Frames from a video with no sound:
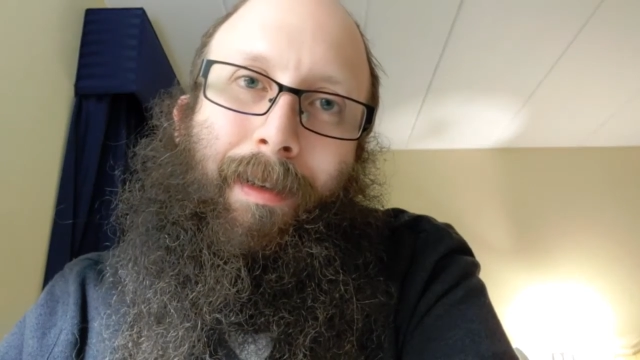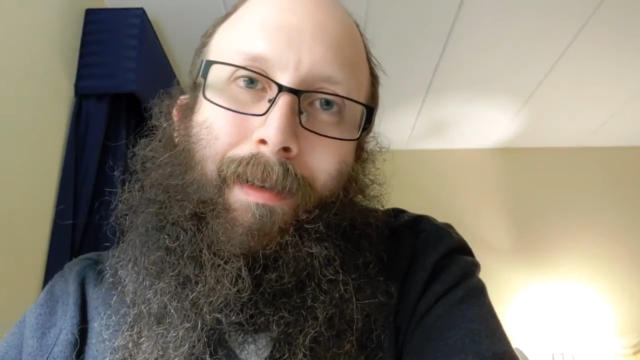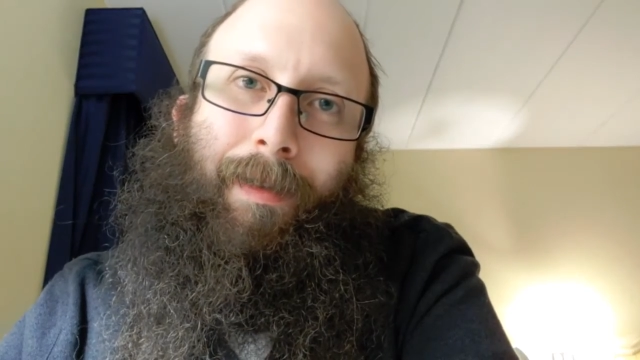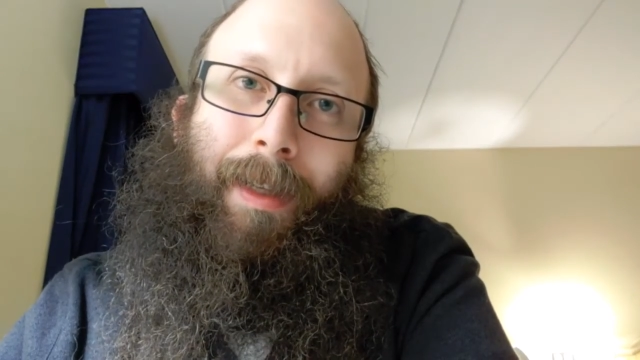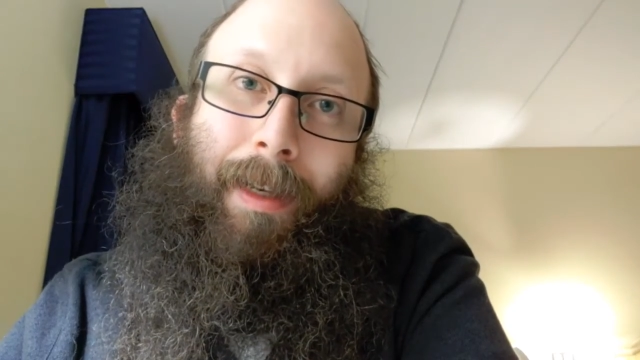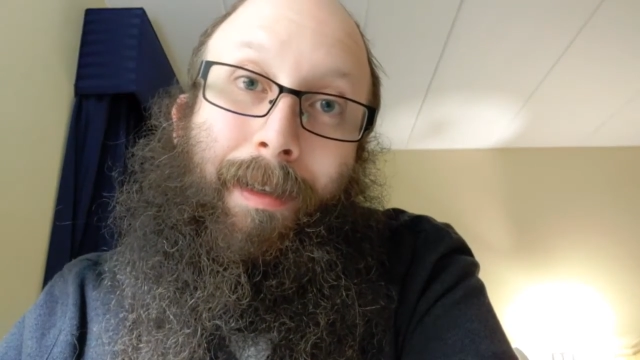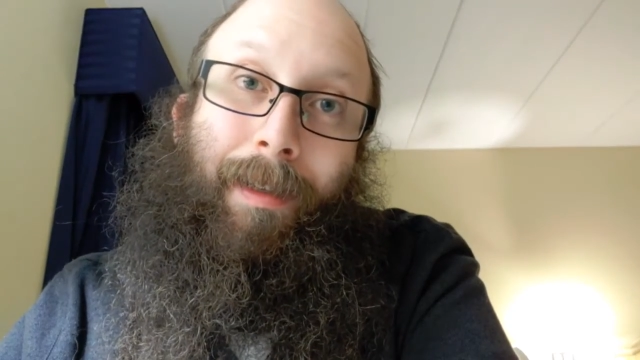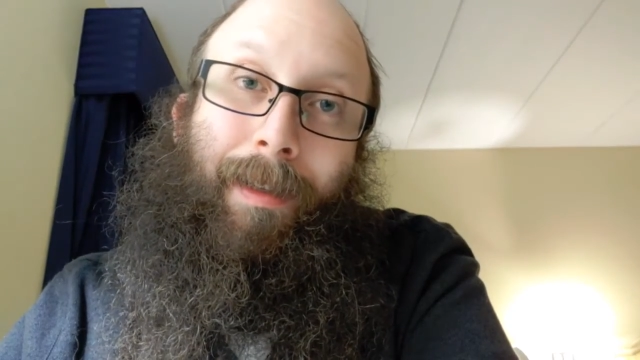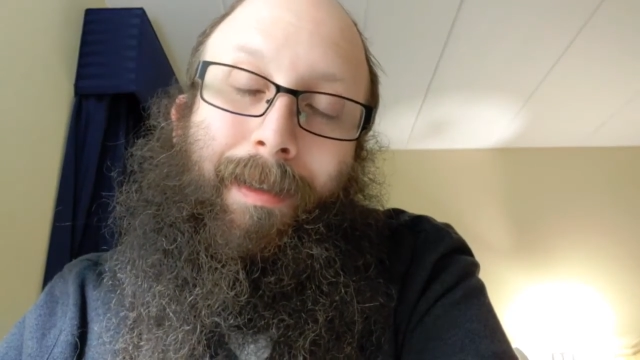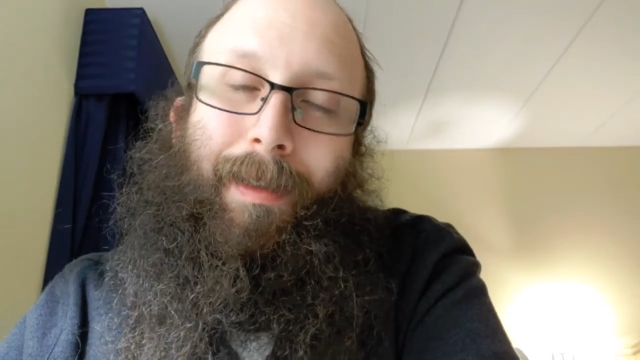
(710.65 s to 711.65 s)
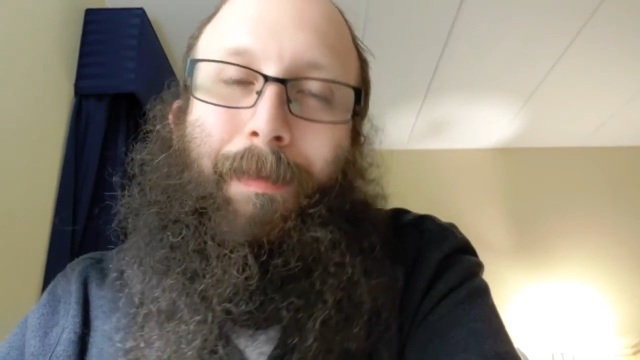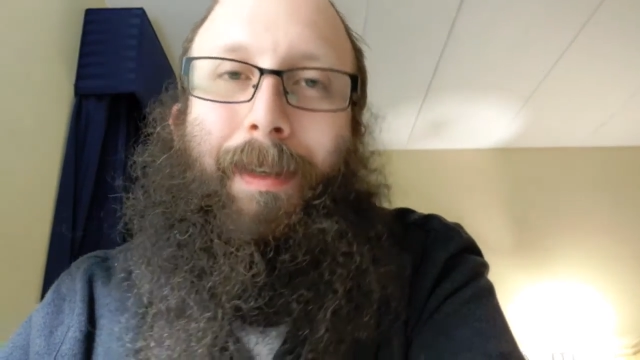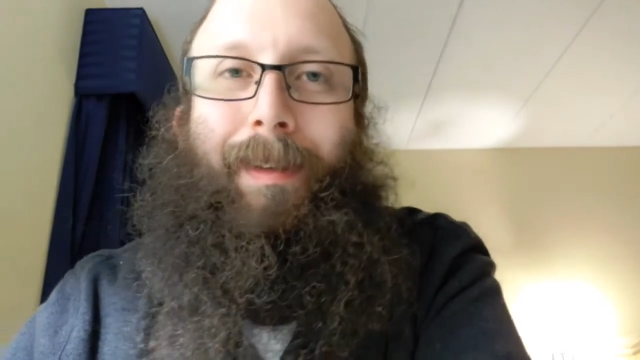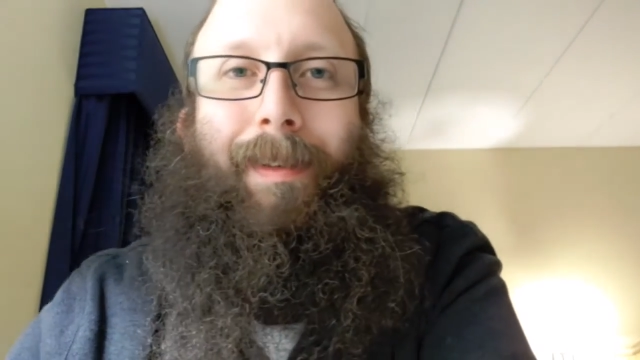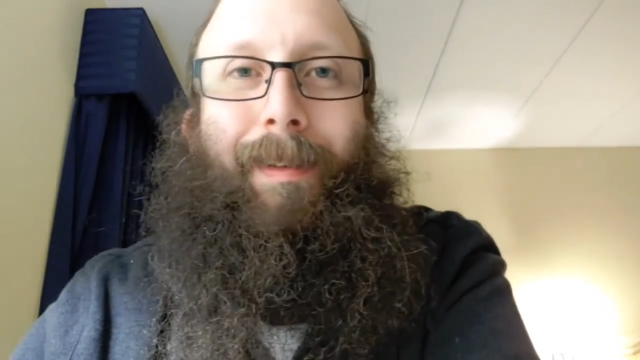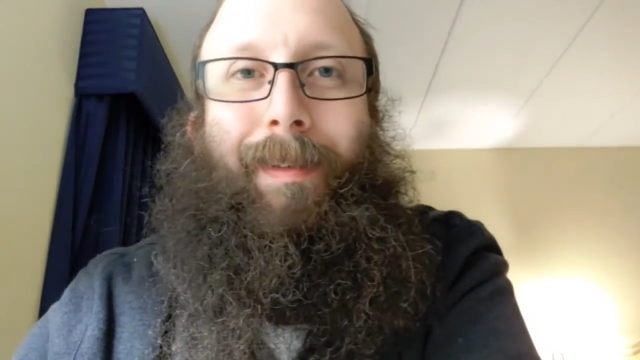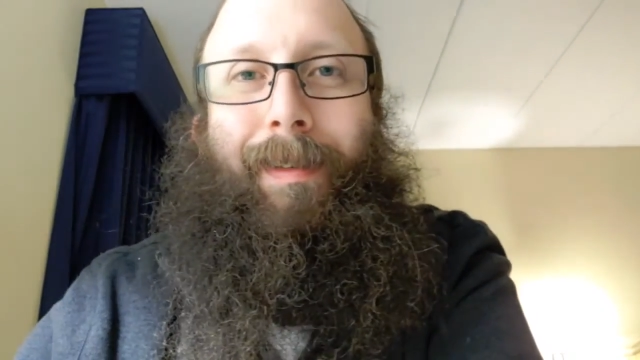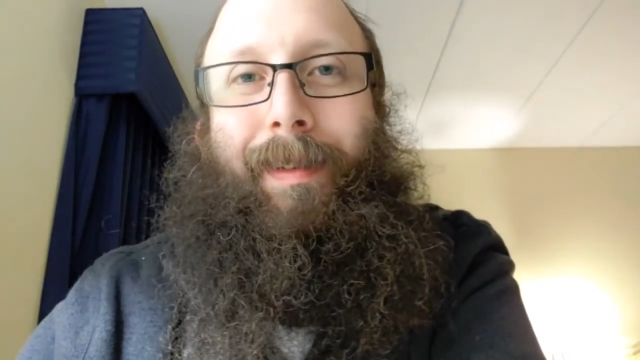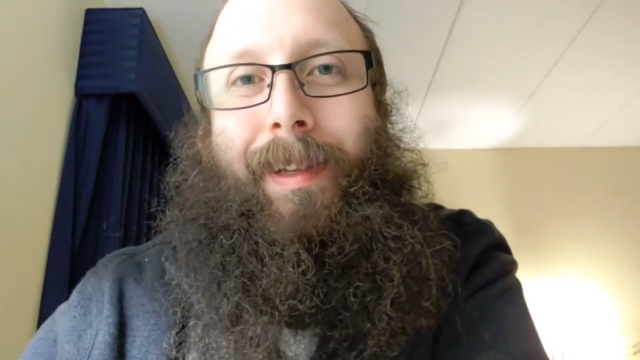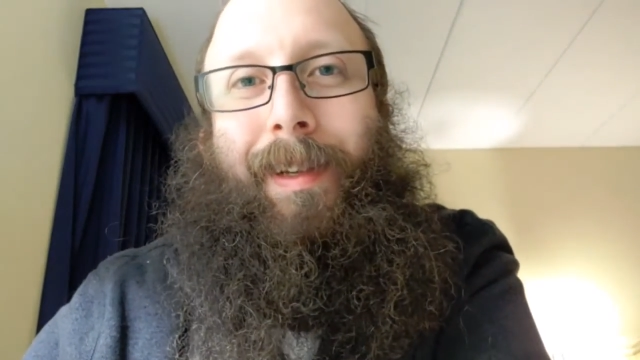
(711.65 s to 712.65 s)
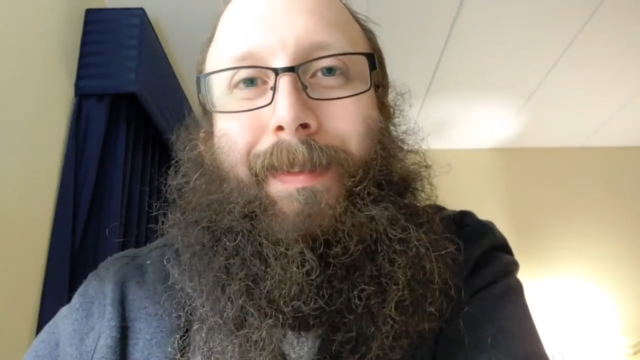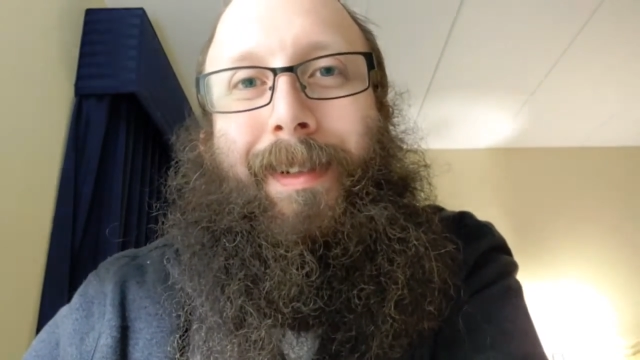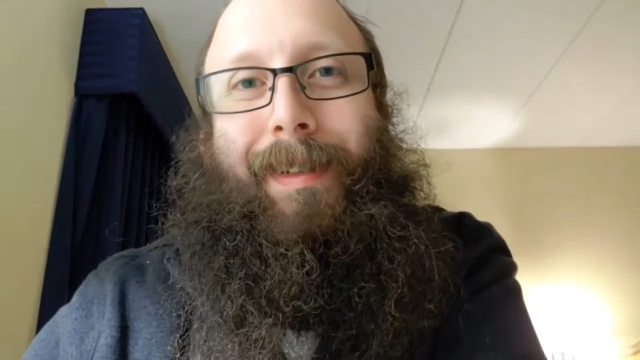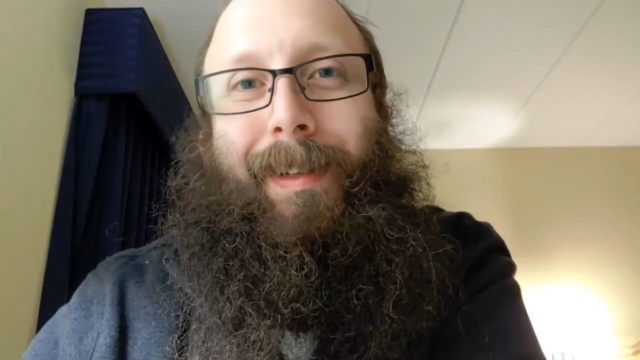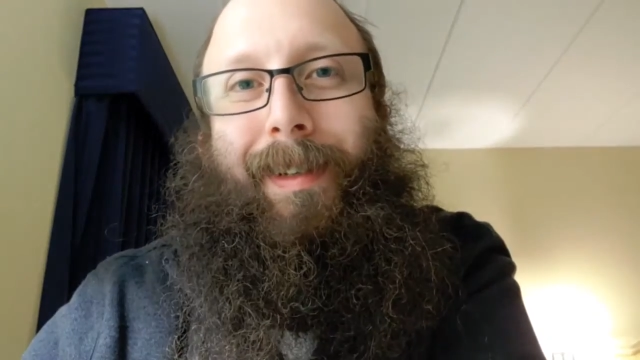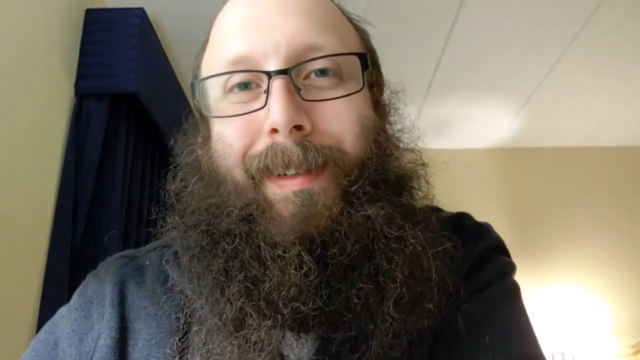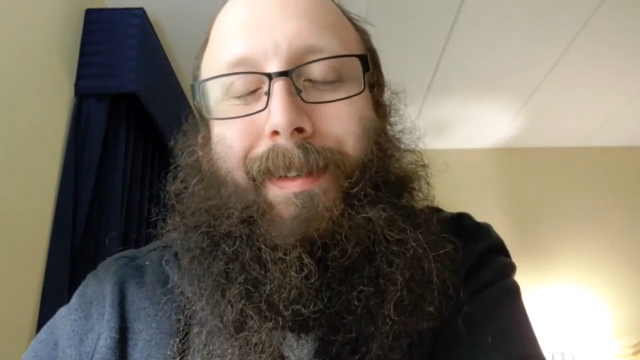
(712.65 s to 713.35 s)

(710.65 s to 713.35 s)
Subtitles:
related to this, I'd love to see it.